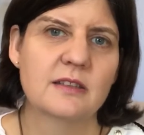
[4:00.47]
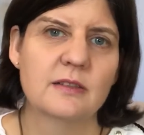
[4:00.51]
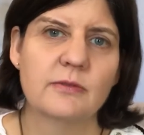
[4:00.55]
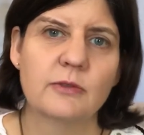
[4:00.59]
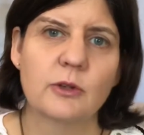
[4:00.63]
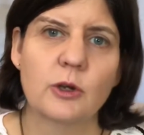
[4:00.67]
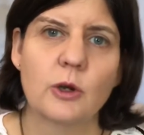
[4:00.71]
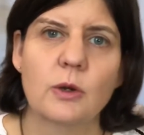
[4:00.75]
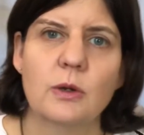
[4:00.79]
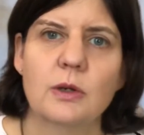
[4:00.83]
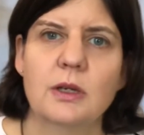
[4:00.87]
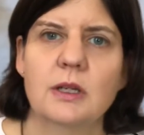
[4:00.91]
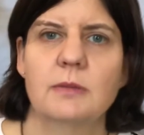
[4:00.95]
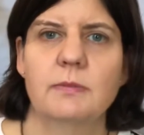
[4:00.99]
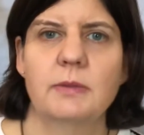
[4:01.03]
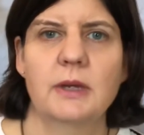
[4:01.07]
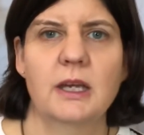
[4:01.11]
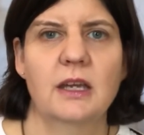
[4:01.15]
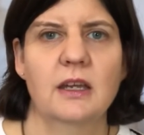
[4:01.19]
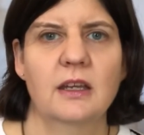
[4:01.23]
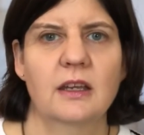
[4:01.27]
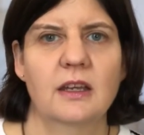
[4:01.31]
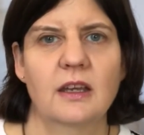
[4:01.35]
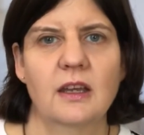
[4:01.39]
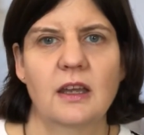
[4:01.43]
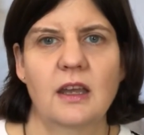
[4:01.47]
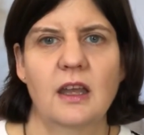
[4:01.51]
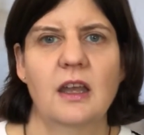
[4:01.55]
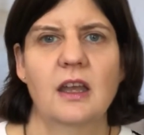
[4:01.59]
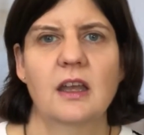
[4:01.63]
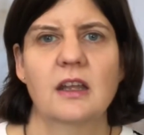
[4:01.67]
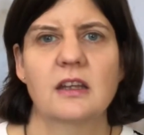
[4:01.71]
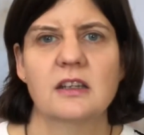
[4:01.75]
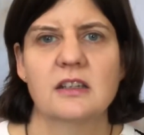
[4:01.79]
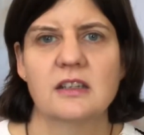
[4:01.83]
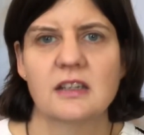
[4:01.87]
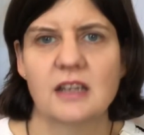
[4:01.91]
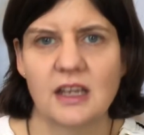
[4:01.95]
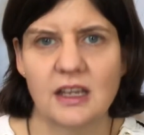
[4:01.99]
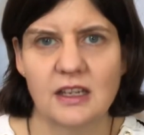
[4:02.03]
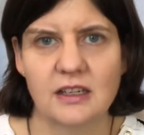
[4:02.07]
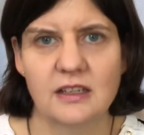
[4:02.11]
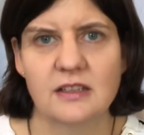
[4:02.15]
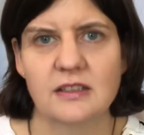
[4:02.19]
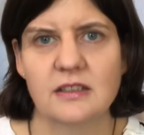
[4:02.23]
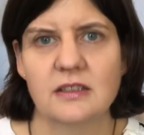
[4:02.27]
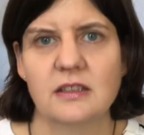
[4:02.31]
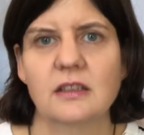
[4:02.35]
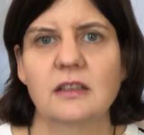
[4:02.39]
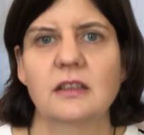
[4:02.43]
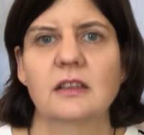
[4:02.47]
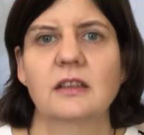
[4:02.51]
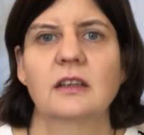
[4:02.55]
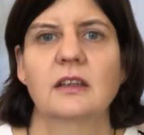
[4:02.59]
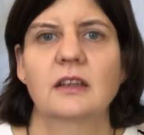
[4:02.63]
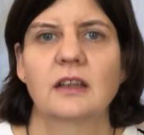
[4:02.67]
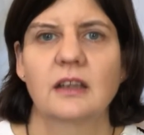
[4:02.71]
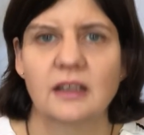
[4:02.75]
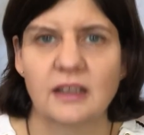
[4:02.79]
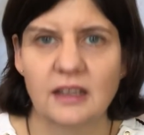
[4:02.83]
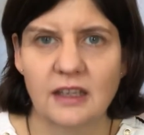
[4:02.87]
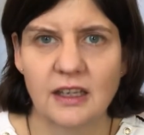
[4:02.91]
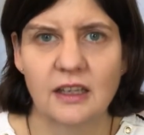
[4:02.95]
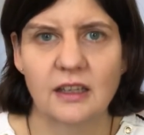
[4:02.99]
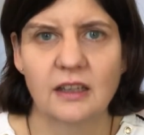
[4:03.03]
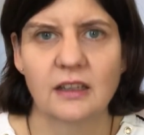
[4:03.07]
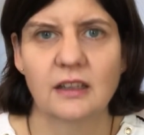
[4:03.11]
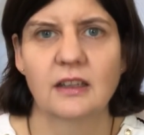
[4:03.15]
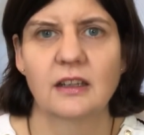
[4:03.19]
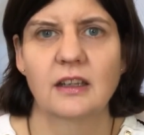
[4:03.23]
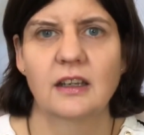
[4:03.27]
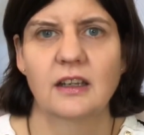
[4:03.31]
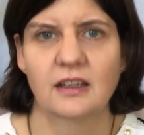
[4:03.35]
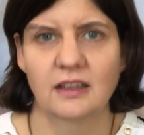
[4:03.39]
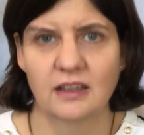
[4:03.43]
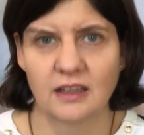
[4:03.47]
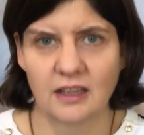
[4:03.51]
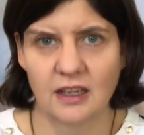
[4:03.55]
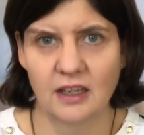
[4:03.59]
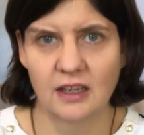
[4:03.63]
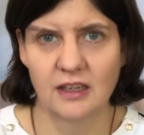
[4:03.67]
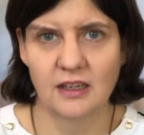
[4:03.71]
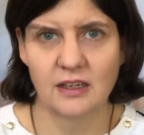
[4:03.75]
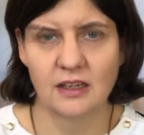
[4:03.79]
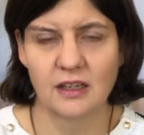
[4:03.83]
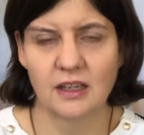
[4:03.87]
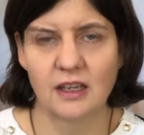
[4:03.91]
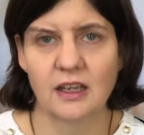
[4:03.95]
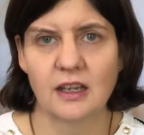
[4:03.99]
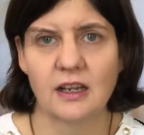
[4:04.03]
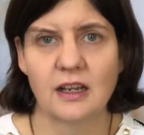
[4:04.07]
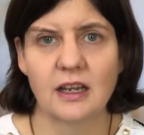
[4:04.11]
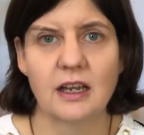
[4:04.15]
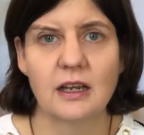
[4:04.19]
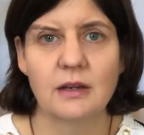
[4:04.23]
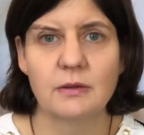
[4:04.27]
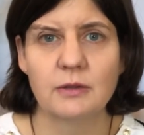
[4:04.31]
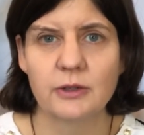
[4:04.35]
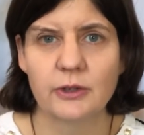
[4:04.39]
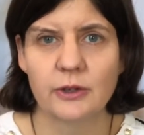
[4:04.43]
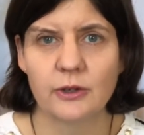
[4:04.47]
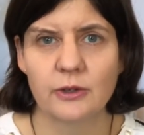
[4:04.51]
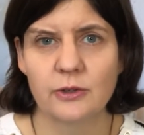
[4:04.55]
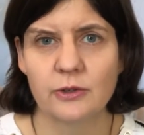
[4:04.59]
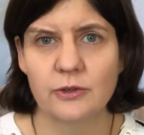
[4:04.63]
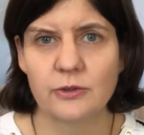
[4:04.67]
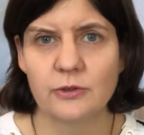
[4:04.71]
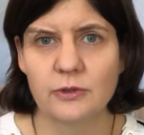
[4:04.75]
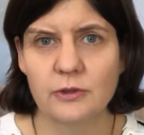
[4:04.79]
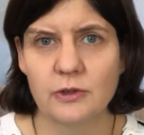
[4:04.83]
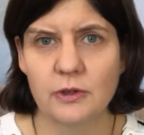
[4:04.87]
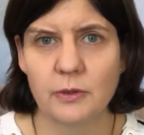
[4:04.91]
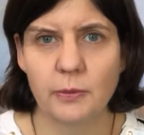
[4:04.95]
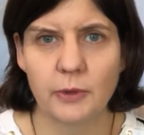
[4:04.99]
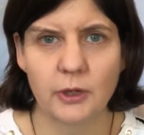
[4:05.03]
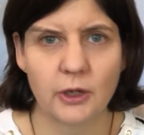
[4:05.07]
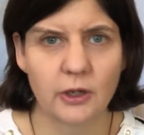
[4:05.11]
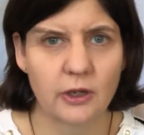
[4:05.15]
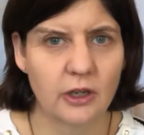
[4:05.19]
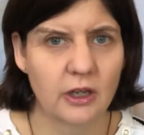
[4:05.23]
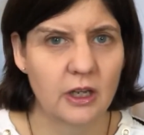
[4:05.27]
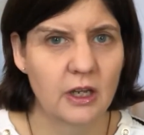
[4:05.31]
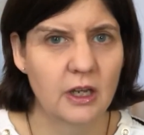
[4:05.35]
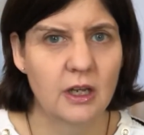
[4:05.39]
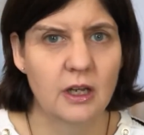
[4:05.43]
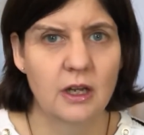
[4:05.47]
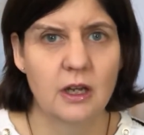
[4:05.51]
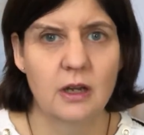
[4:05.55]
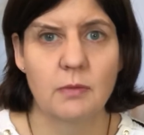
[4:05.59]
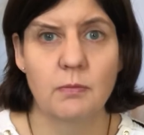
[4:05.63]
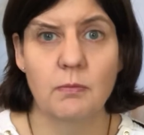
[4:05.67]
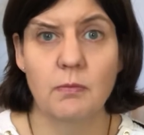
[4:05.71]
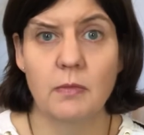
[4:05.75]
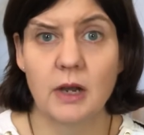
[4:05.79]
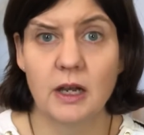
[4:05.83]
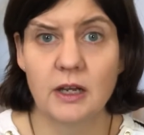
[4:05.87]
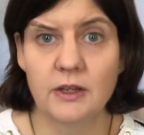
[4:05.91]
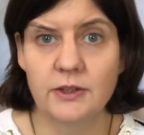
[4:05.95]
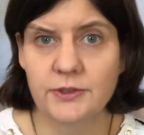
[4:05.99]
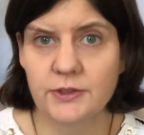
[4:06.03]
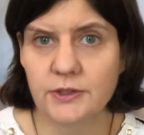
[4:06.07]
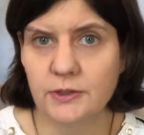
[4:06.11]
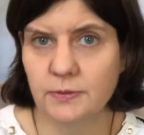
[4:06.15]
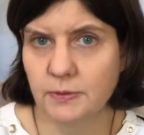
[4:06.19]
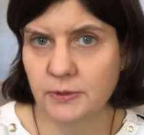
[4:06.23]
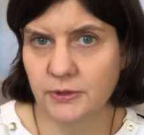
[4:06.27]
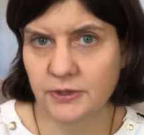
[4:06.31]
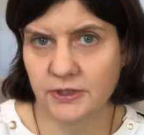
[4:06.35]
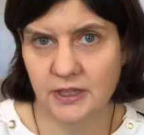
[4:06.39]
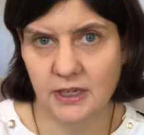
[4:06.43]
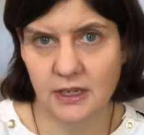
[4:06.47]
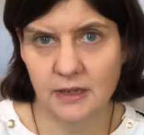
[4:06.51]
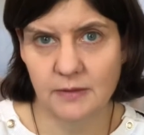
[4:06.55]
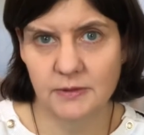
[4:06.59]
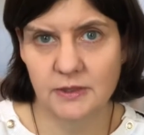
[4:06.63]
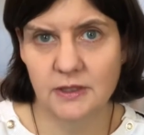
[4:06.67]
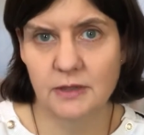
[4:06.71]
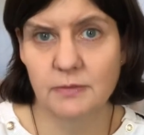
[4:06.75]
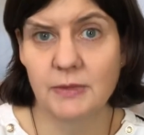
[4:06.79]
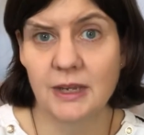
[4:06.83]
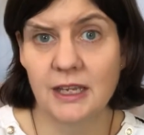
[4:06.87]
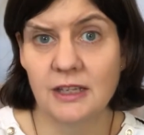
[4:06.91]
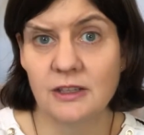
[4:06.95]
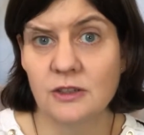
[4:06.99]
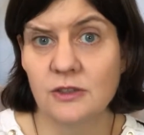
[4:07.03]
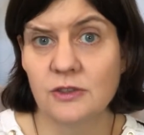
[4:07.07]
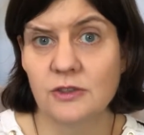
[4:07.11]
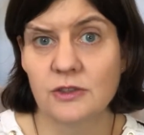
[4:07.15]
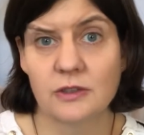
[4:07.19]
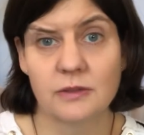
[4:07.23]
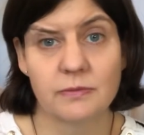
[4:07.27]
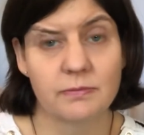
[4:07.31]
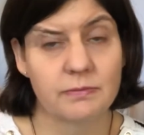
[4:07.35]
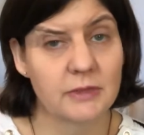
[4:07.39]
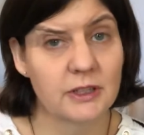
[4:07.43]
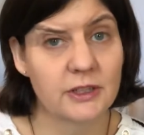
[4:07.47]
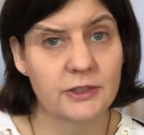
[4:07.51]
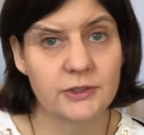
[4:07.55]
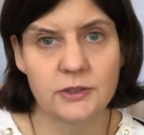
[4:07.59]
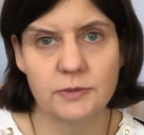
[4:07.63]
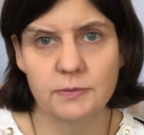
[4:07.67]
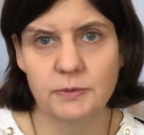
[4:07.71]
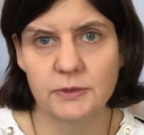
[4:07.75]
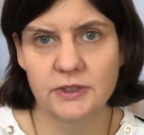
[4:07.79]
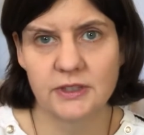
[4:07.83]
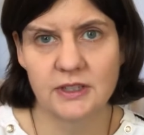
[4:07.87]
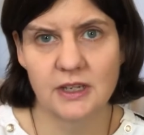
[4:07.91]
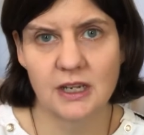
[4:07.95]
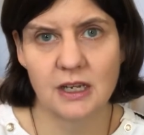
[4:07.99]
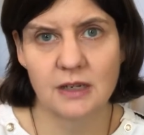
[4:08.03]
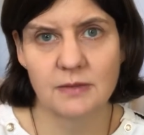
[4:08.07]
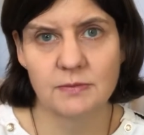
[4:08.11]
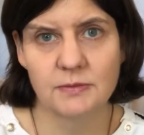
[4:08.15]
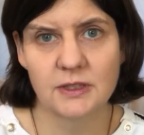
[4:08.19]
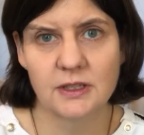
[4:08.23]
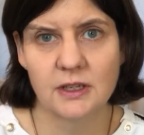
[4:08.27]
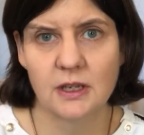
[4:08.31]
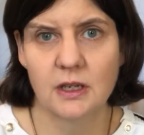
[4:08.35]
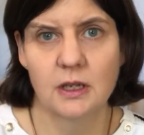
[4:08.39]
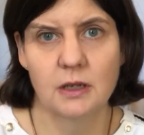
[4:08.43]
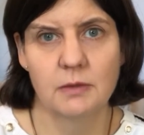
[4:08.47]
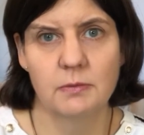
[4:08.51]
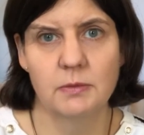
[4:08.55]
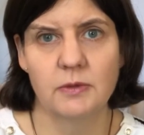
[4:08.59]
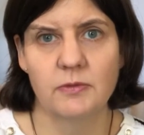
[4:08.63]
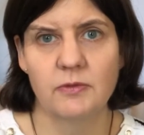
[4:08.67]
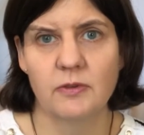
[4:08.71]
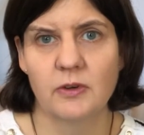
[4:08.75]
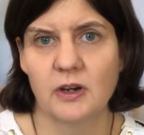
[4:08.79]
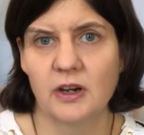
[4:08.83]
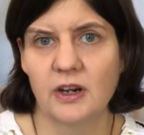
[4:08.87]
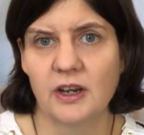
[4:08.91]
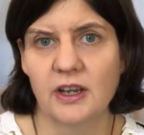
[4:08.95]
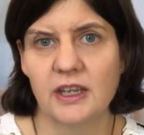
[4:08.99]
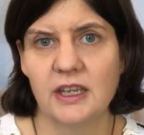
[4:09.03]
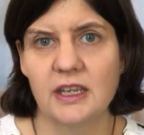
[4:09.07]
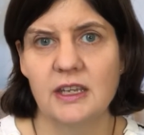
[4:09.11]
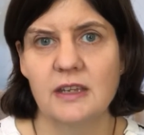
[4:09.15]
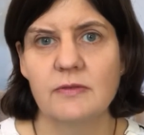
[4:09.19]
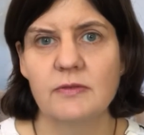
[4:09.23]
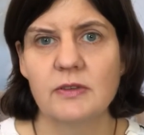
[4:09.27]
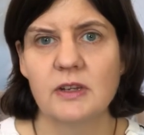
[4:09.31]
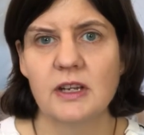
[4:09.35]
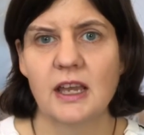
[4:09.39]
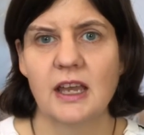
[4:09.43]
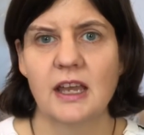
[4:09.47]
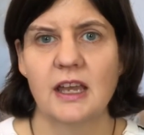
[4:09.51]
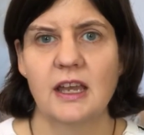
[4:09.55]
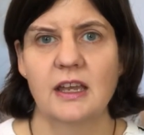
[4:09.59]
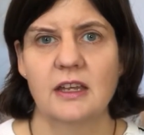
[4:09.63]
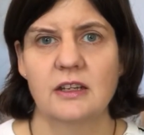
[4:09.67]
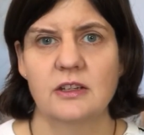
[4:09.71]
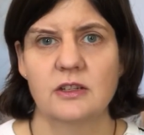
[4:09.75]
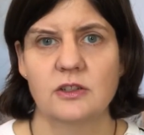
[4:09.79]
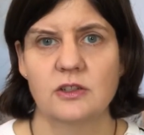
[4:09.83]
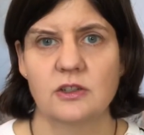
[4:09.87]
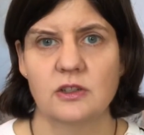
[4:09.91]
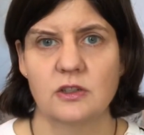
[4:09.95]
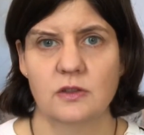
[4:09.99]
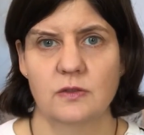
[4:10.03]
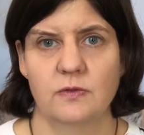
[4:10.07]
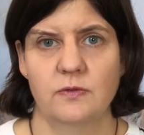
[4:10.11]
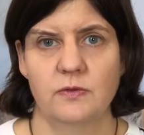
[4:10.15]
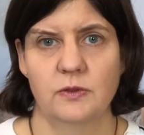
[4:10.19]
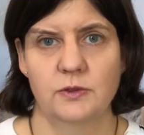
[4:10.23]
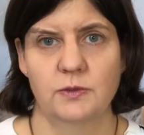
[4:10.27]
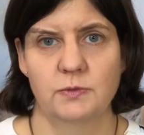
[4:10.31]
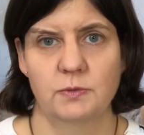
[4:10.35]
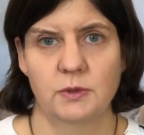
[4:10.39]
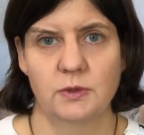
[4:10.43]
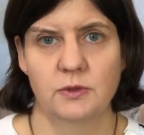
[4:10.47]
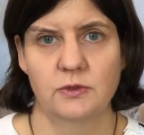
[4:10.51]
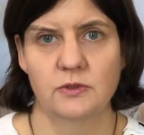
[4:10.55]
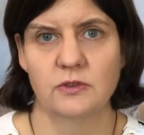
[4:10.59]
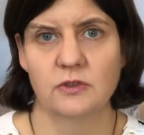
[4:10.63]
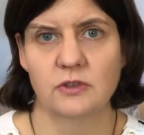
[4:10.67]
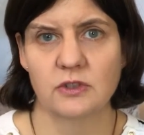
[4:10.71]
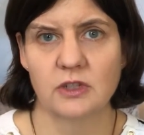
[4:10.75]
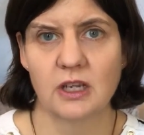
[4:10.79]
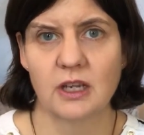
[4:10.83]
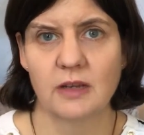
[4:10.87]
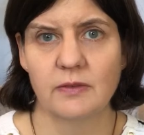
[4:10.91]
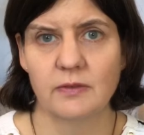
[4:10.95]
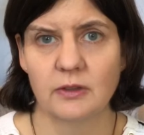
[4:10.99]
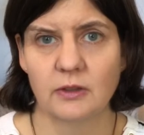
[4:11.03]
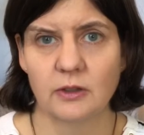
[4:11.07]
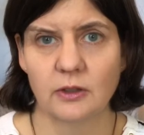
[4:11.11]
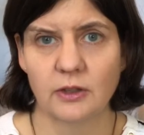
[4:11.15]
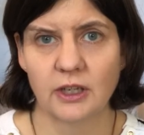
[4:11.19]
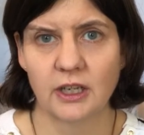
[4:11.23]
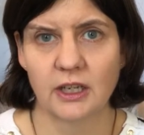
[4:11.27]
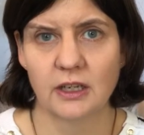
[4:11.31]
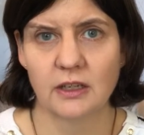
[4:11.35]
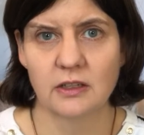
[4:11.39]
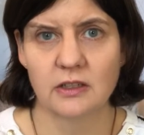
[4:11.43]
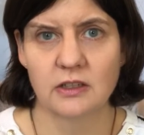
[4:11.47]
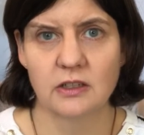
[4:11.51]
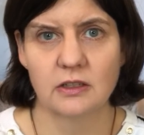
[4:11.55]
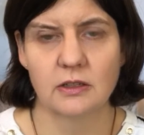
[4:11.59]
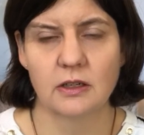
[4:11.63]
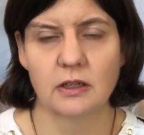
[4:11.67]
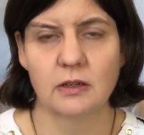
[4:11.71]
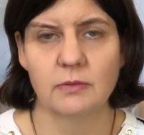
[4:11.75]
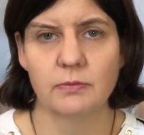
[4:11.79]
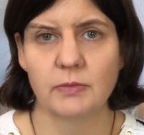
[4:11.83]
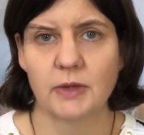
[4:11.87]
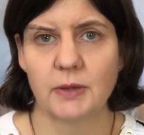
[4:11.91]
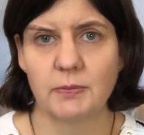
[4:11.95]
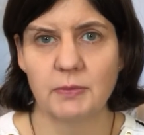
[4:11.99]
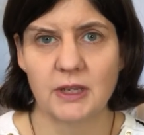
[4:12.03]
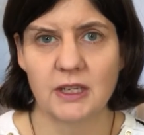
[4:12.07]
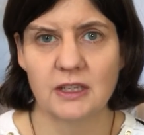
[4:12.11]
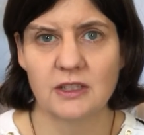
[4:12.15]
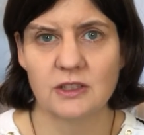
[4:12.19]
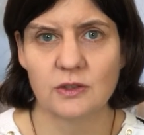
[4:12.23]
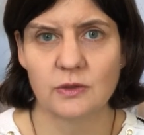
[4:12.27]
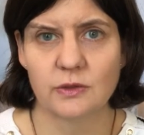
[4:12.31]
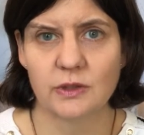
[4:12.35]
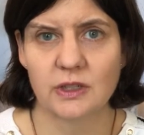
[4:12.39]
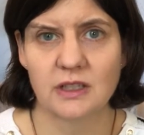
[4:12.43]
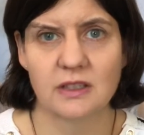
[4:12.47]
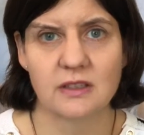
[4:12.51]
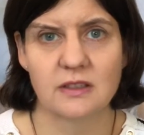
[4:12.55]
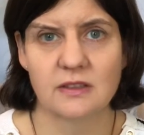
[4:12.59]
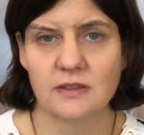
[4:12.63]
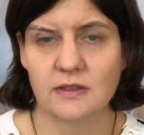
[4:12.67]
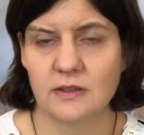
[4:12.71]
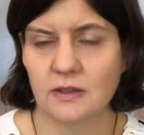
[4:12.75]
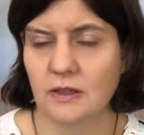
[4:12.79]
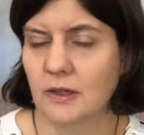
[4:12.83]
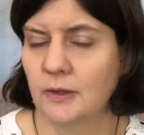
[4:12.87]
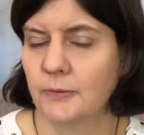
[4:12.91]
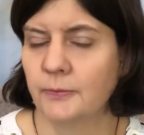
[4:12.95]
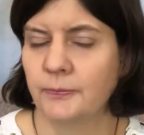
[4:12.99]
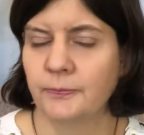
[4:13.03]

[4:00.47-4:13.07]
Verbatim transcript: of going back and editing again and again and again. I will go through a book multiple times, a manuscript multiple times, before I even hand it to the first person to have a look at, um, my beta readers.